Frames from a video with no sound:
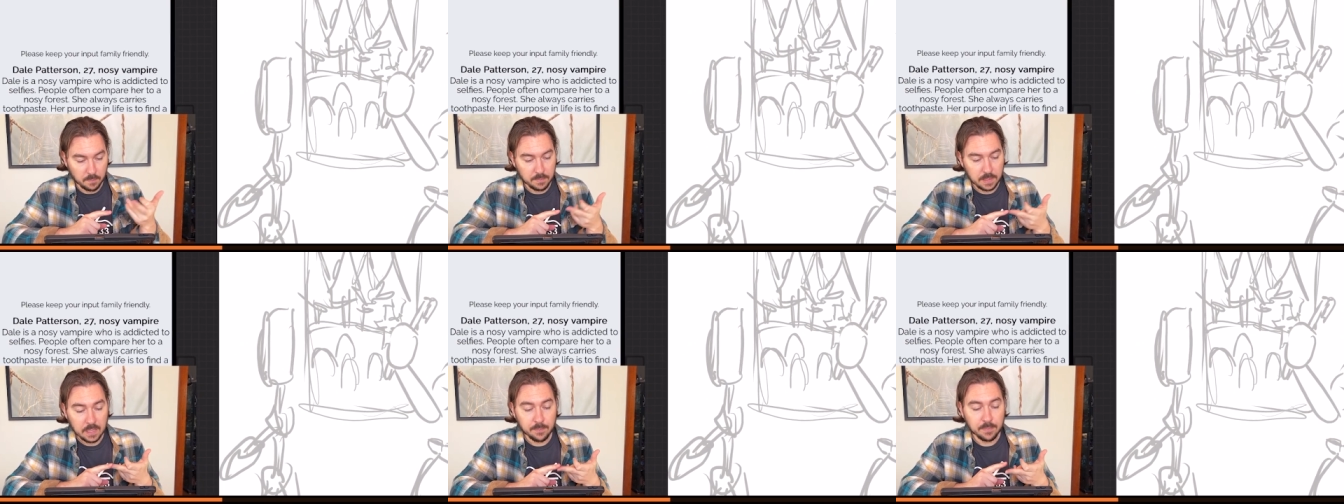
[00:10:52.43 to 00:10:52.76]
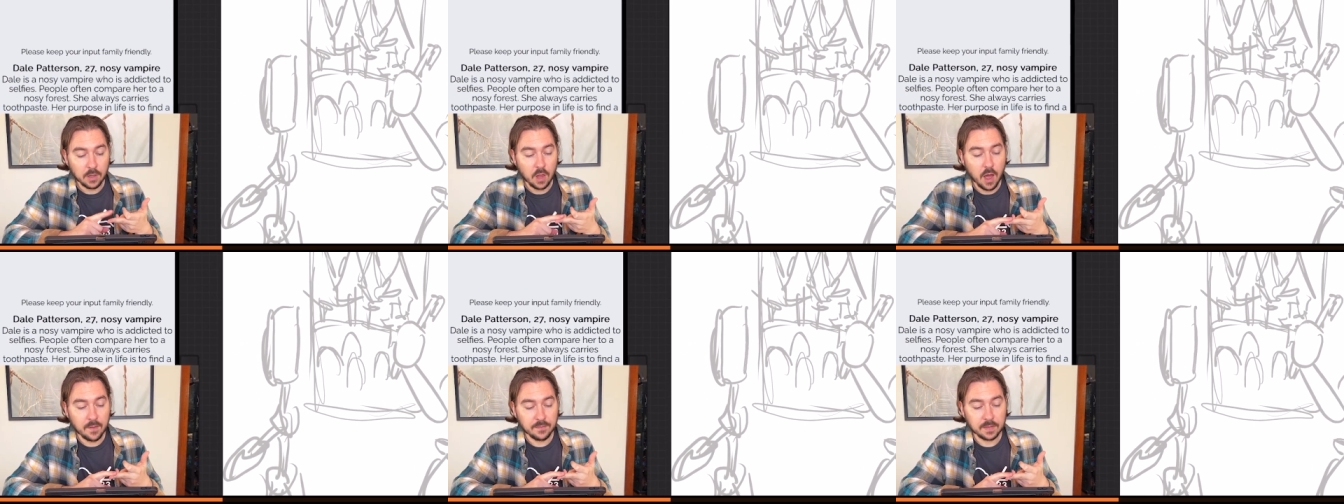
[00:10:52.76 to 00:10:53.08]

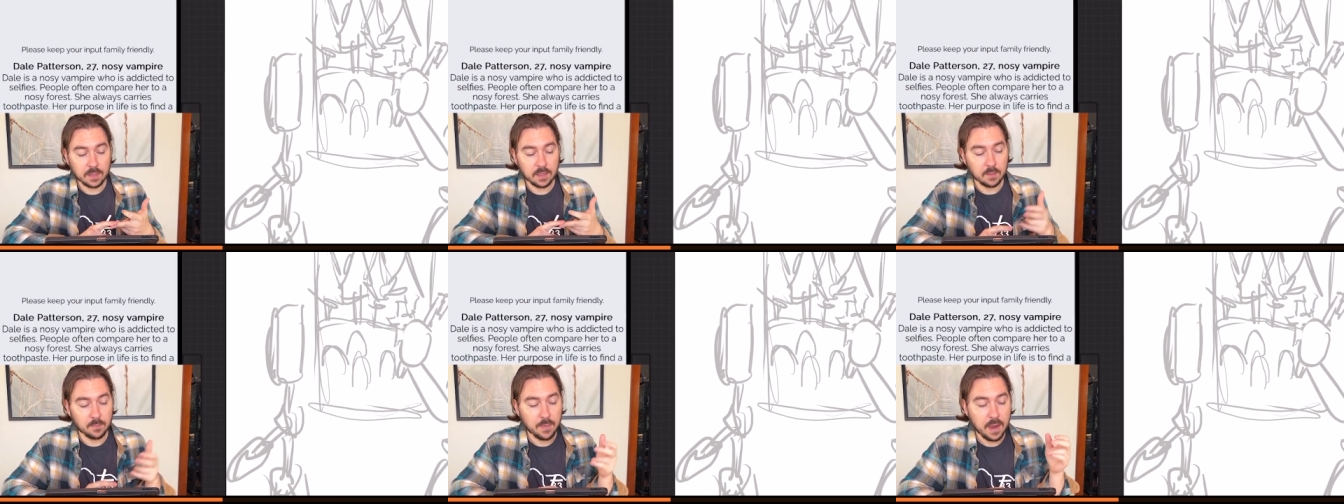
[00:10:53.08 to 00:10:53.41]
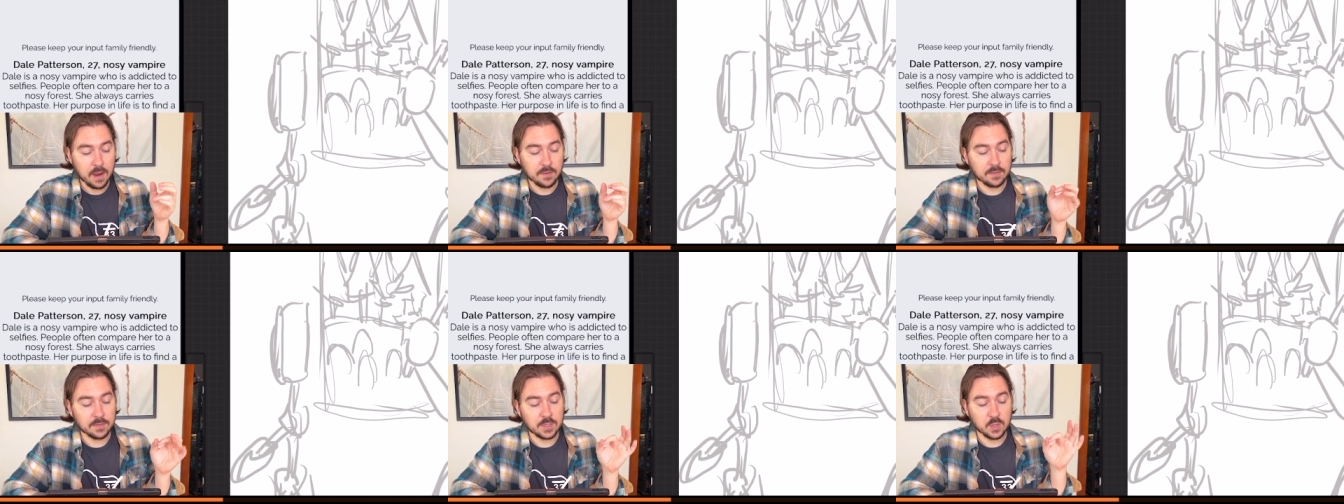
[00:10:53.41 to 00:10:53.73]
People often
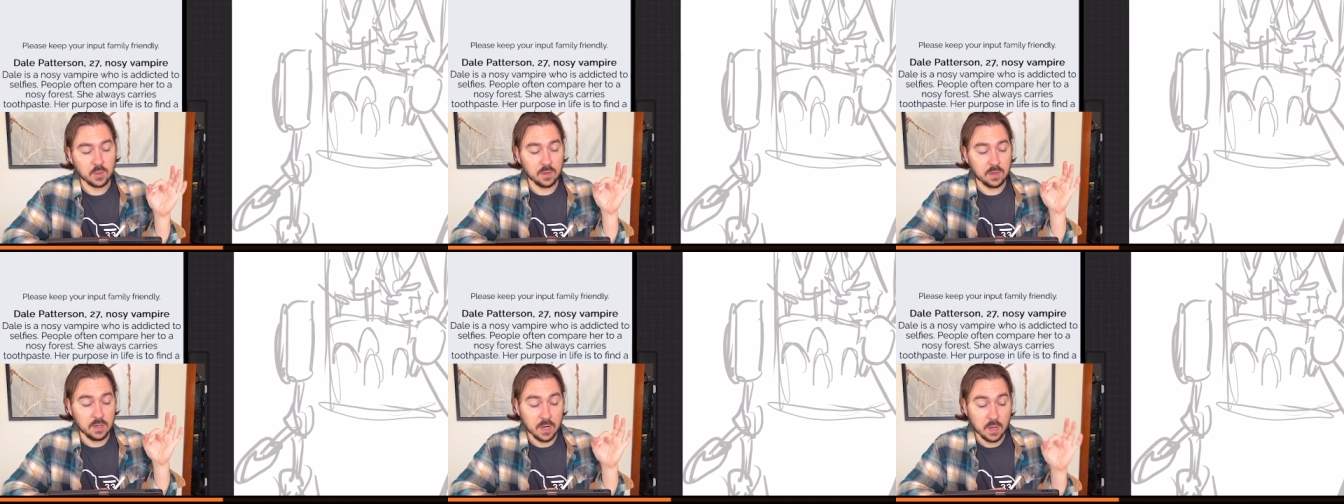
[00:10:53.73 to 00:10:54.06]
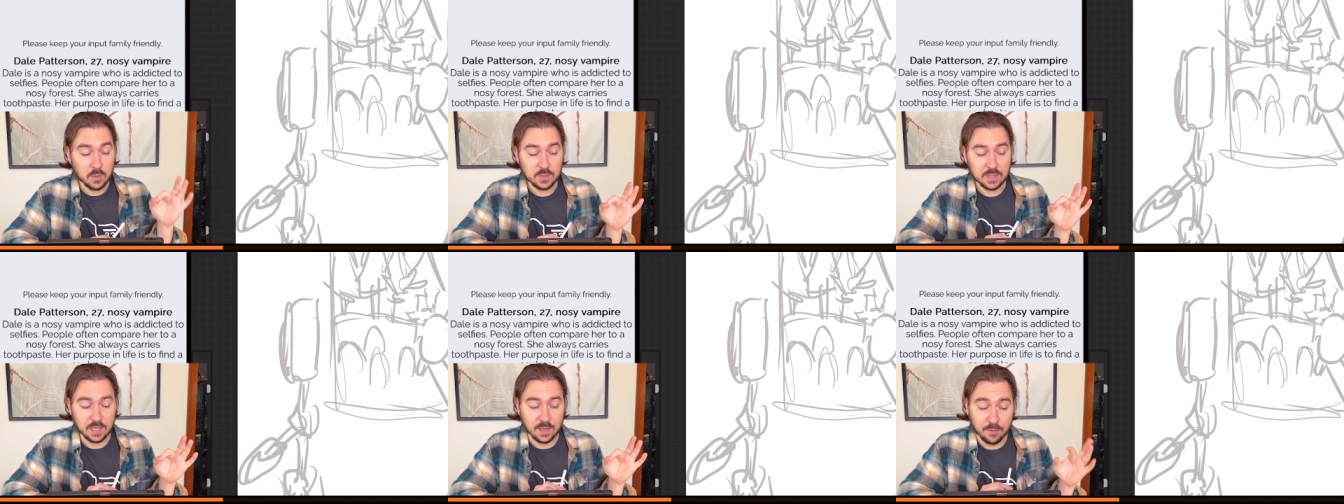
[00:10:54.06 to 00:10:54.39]
compare her to a
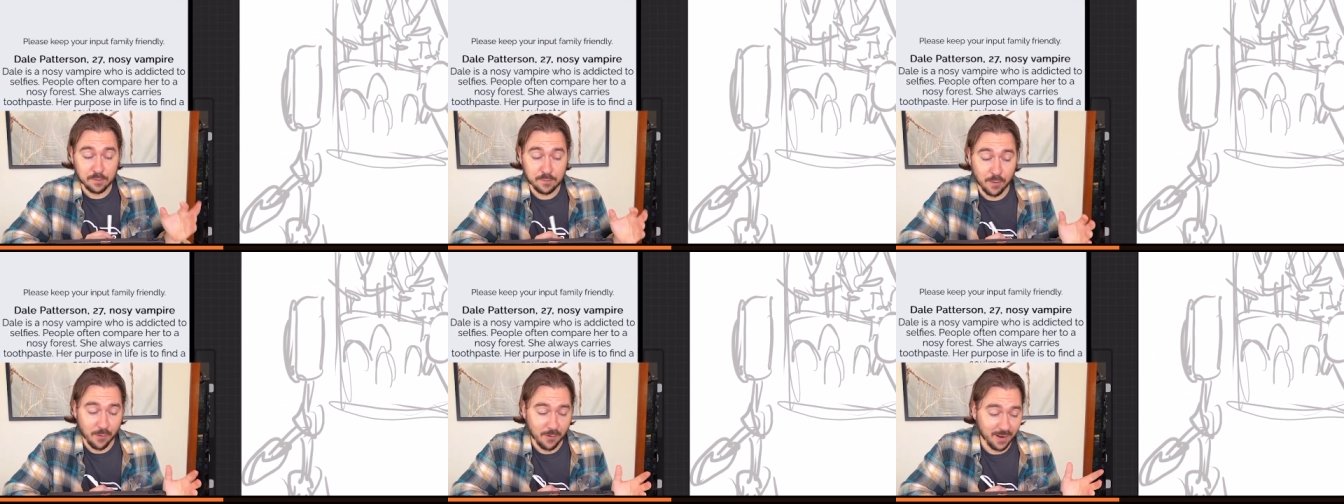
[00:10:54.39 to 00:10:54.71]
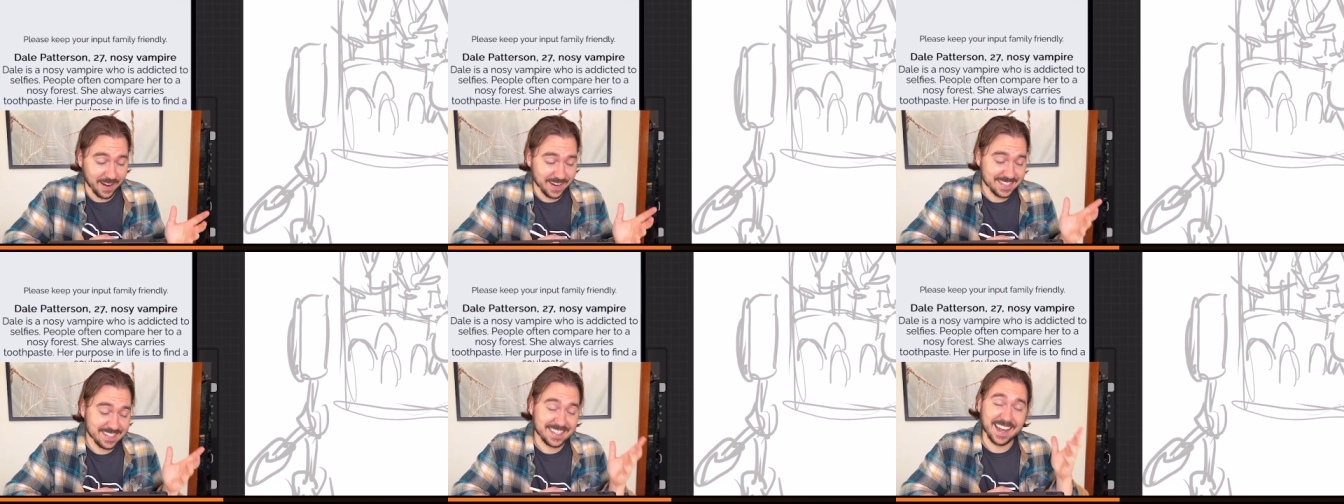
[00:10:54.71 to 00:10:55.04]
nosy
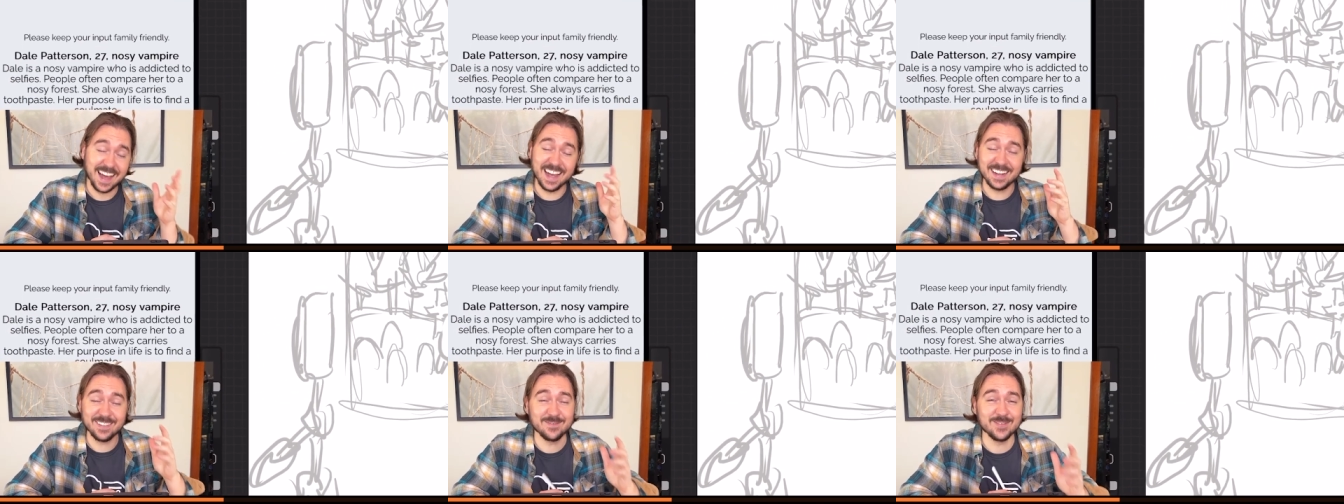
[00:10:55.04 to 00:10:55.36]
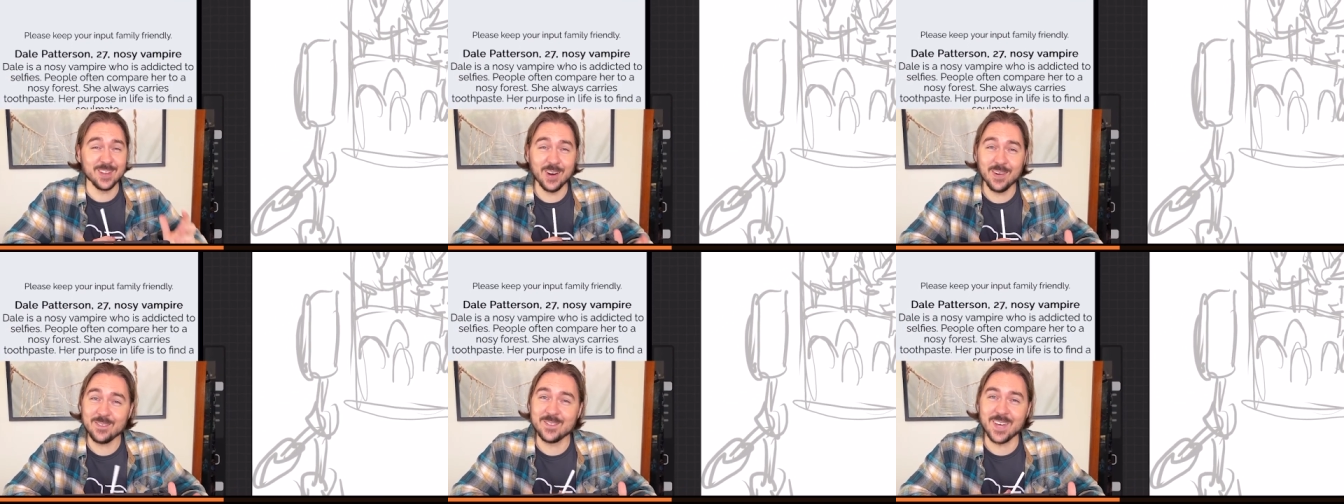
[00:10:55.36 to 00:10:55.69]
forest. I have
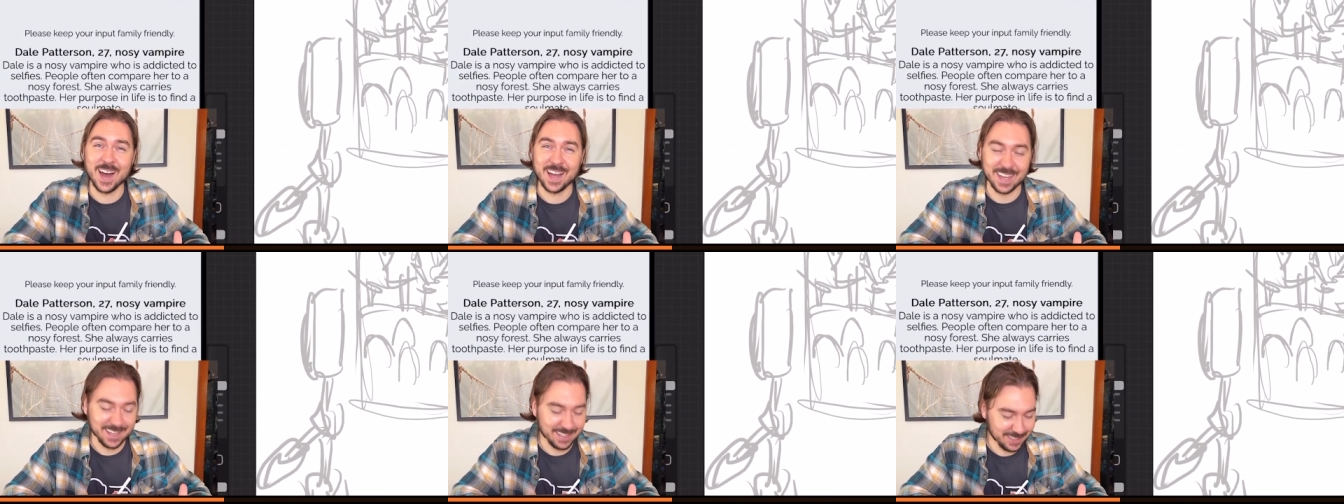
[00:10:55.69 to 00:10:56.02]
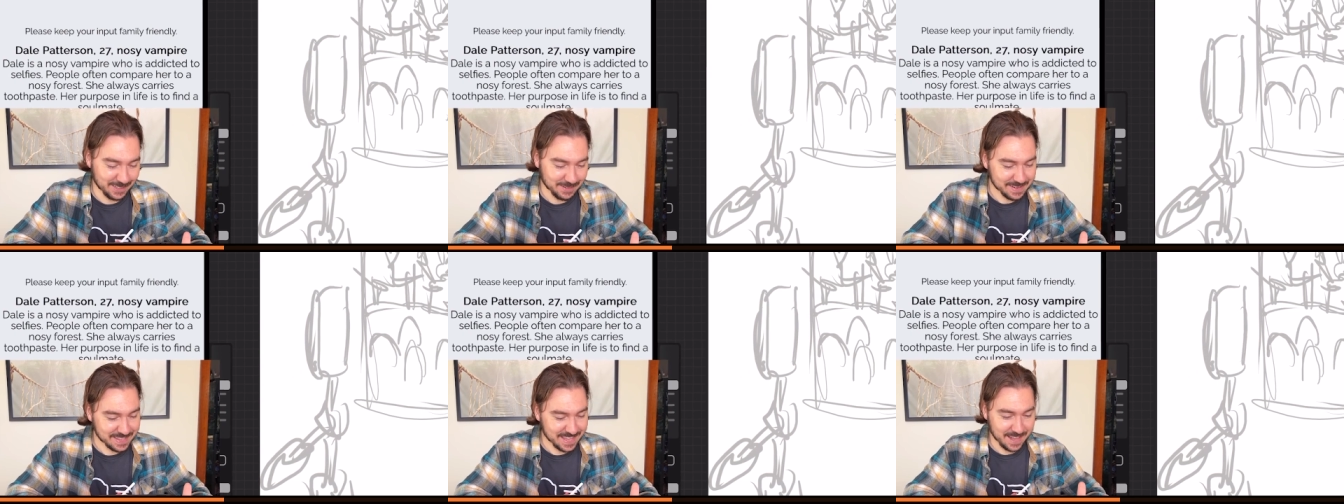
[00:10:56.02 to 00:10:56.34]
no fucking
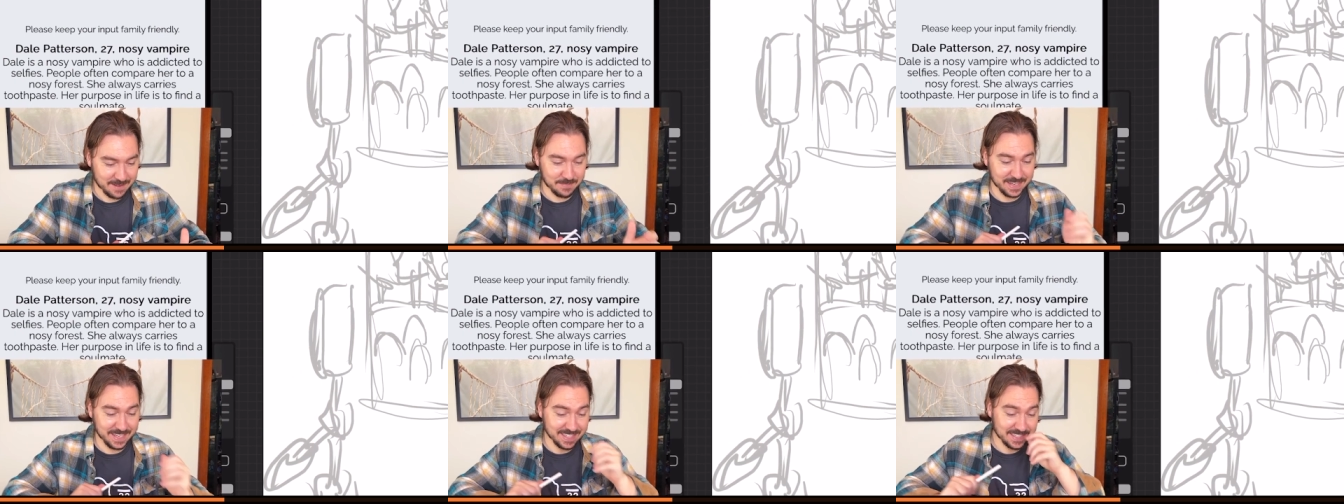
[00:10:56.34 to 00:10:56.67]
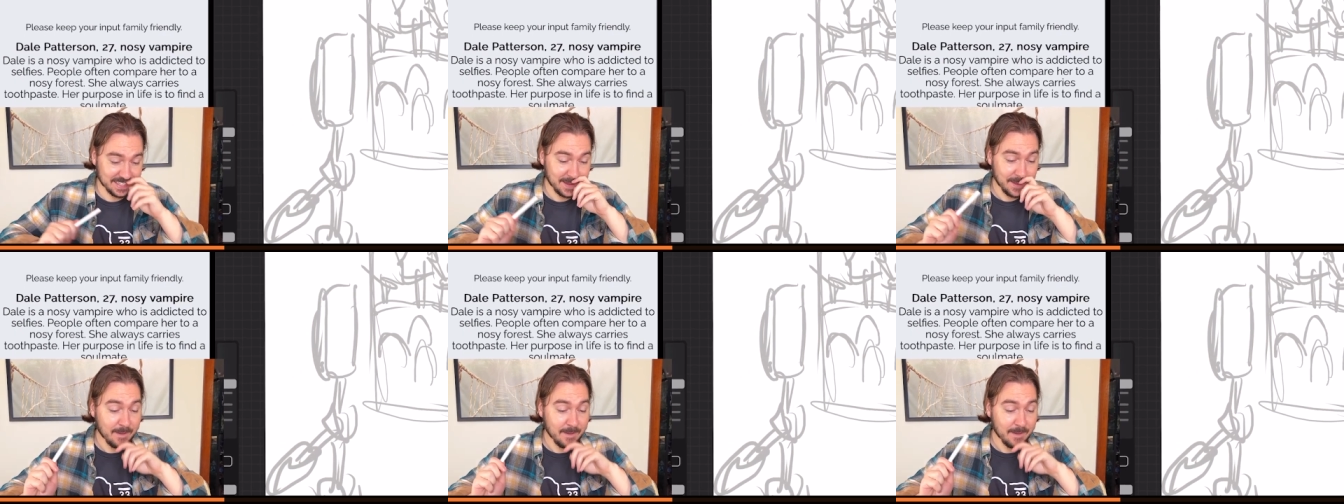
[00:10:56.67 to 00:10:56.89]
clue what that means.